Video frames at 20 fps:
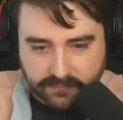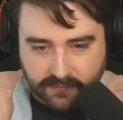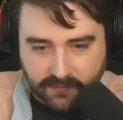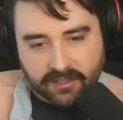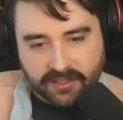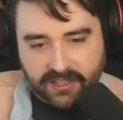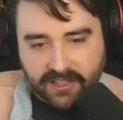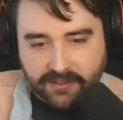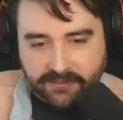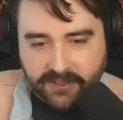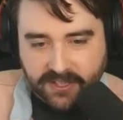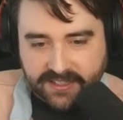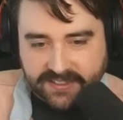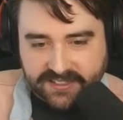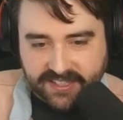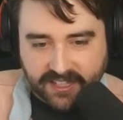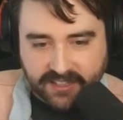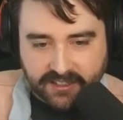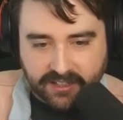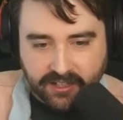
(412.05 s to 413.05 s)
On the left-hand
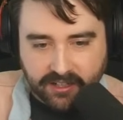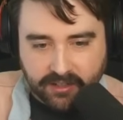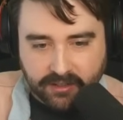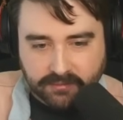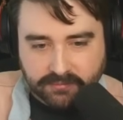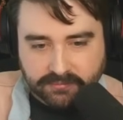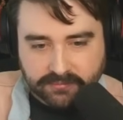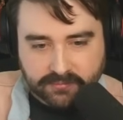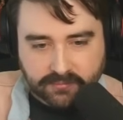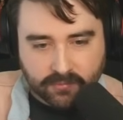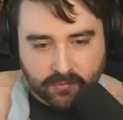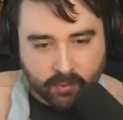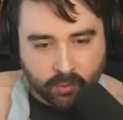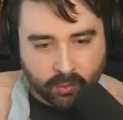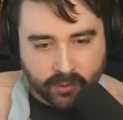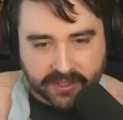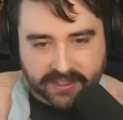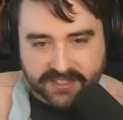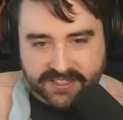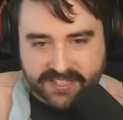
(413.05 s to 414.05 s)
side here,
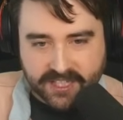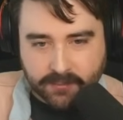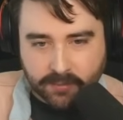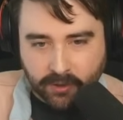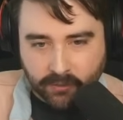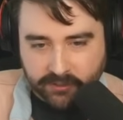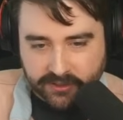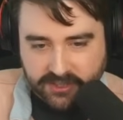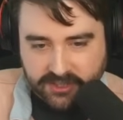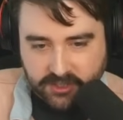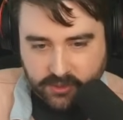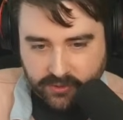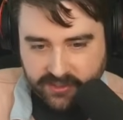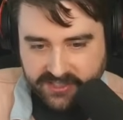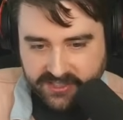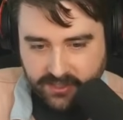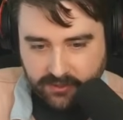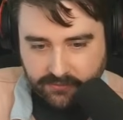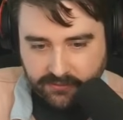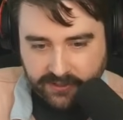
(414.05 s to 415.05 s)
we're going to skip over this
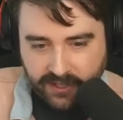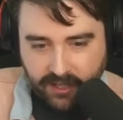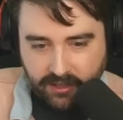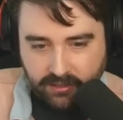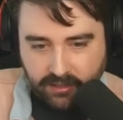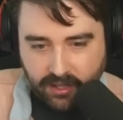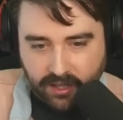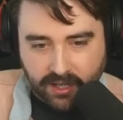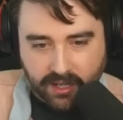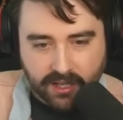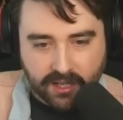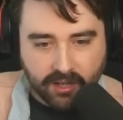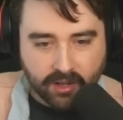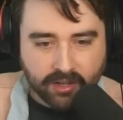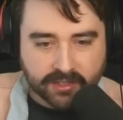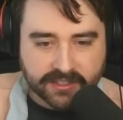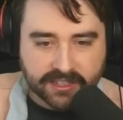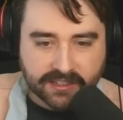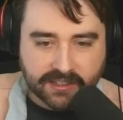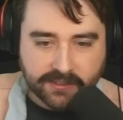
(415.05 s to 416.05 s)
choice node for now.
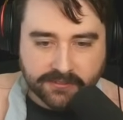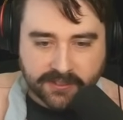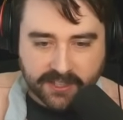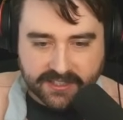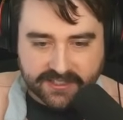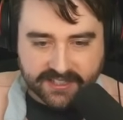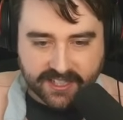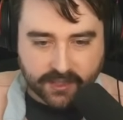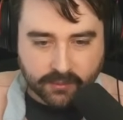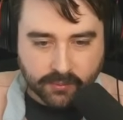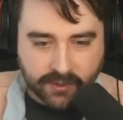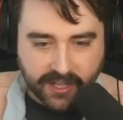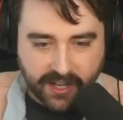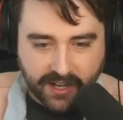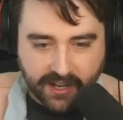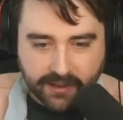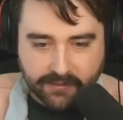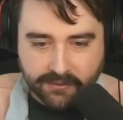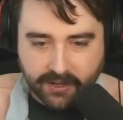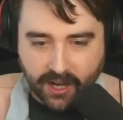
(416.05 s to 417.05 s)
On the left-hand side, we
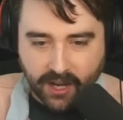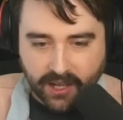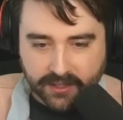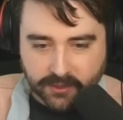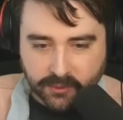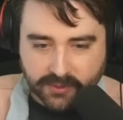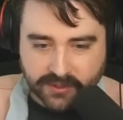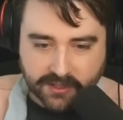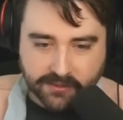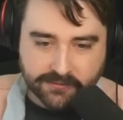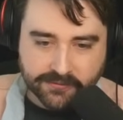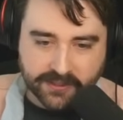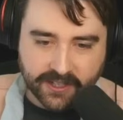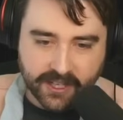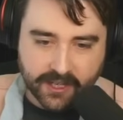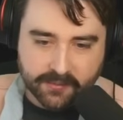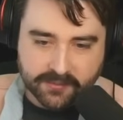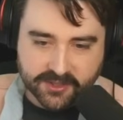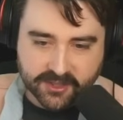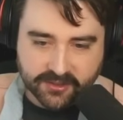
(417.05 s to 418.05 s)
have Conduit of
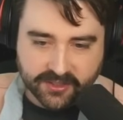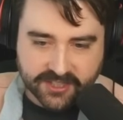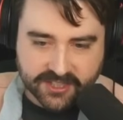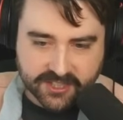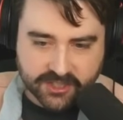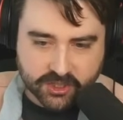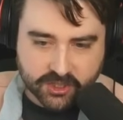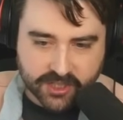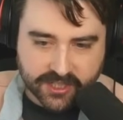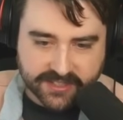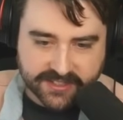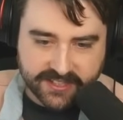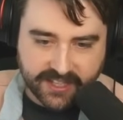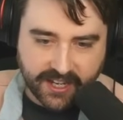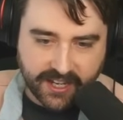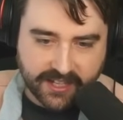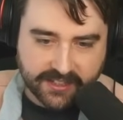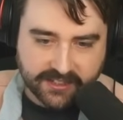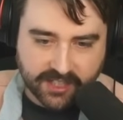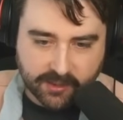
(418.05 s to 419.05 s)
Flame. So this is just
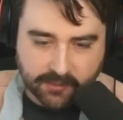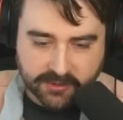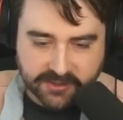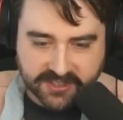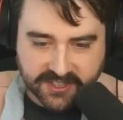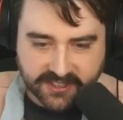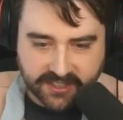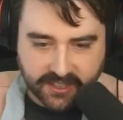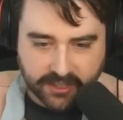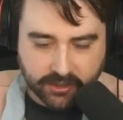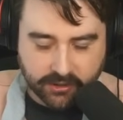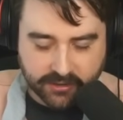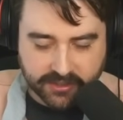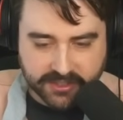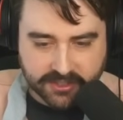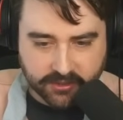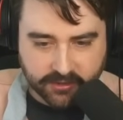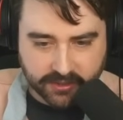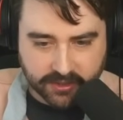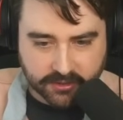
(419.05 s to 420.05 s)
a 10%
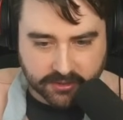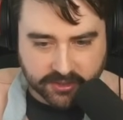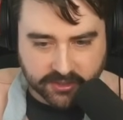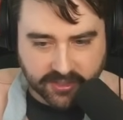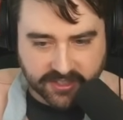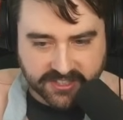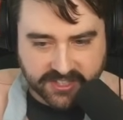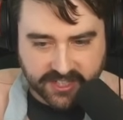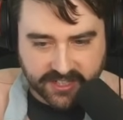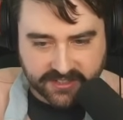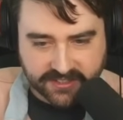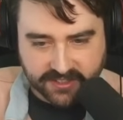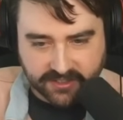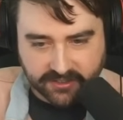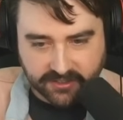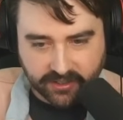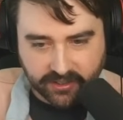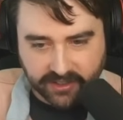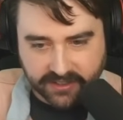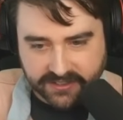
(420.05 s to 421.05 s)
increased critical strike chance
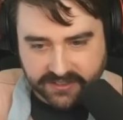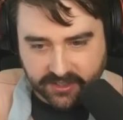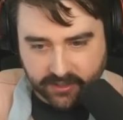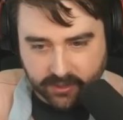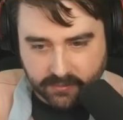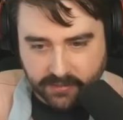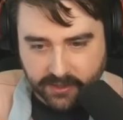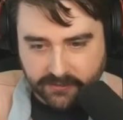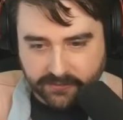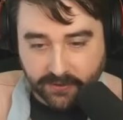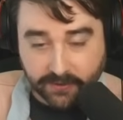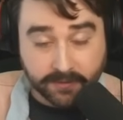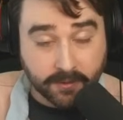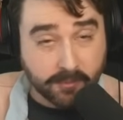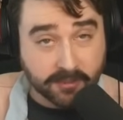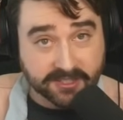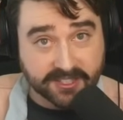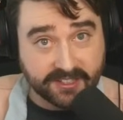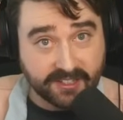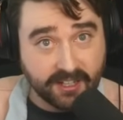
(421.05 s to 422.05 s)
on targets that are above
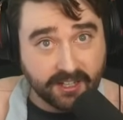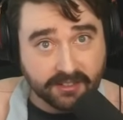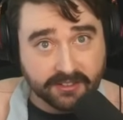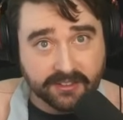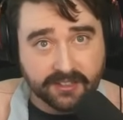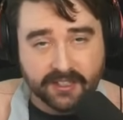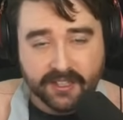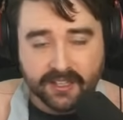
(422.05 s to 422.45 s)
50% health.